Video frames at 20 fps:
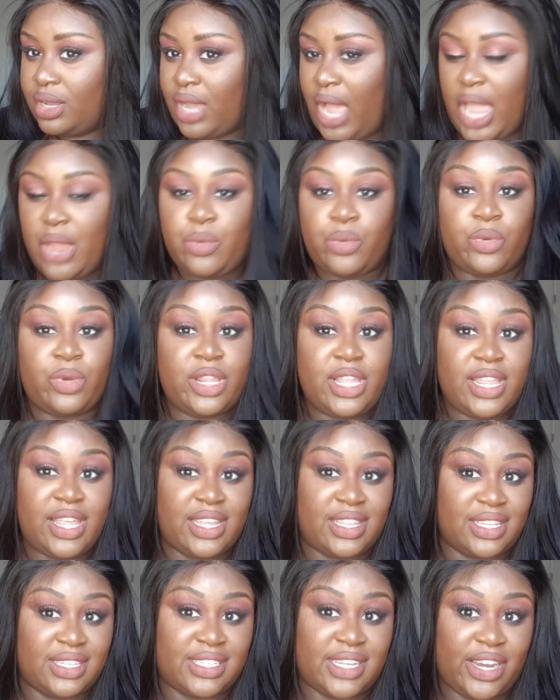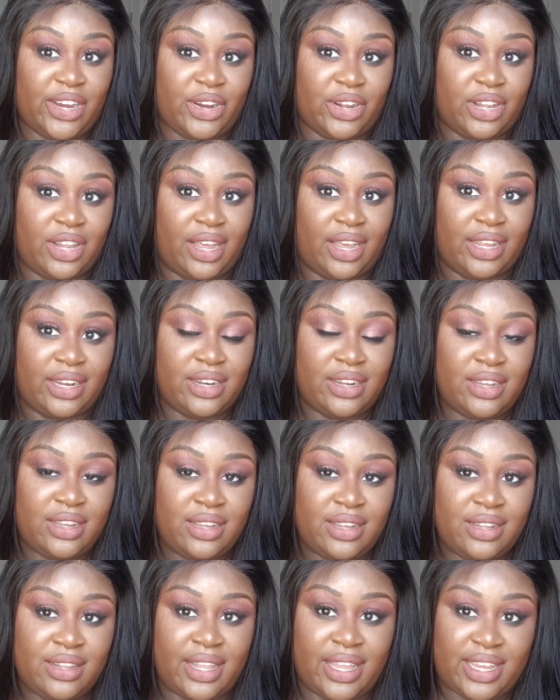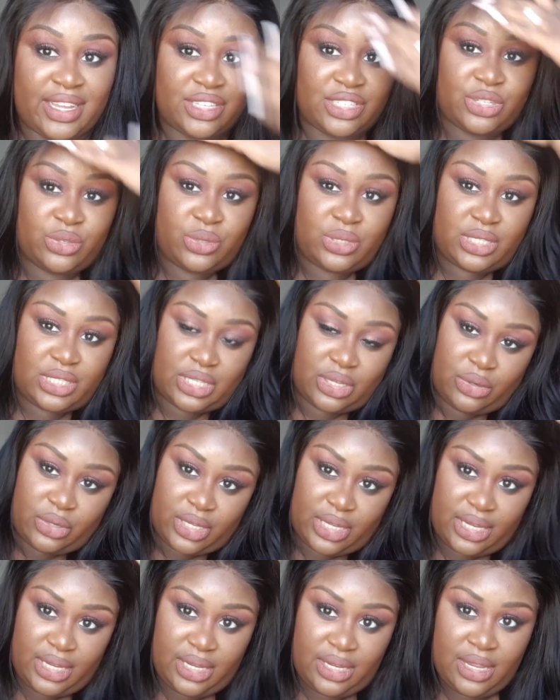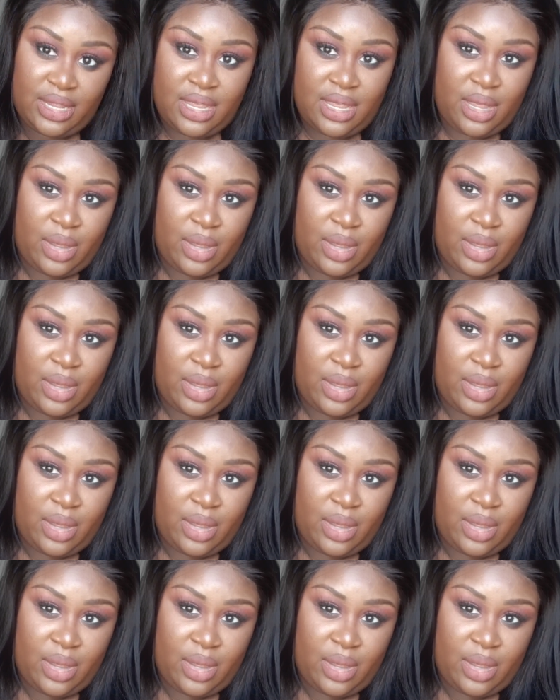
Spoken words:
I really like this hair a lot. Like, it's so silky,